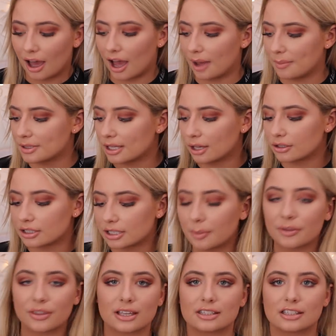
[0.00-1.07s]
Um, so some
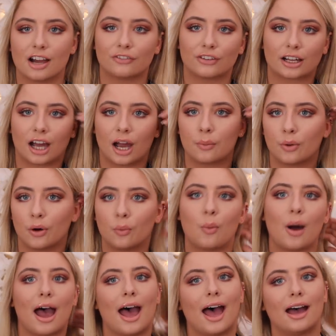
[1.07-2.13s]
of this stuff like I will
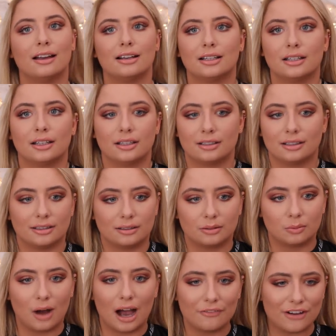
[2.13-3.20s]
wear
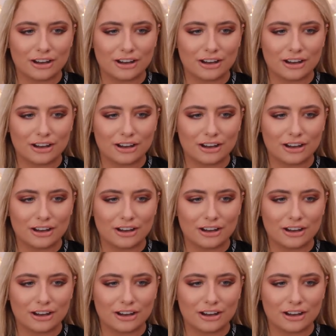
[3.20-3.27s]
well, I've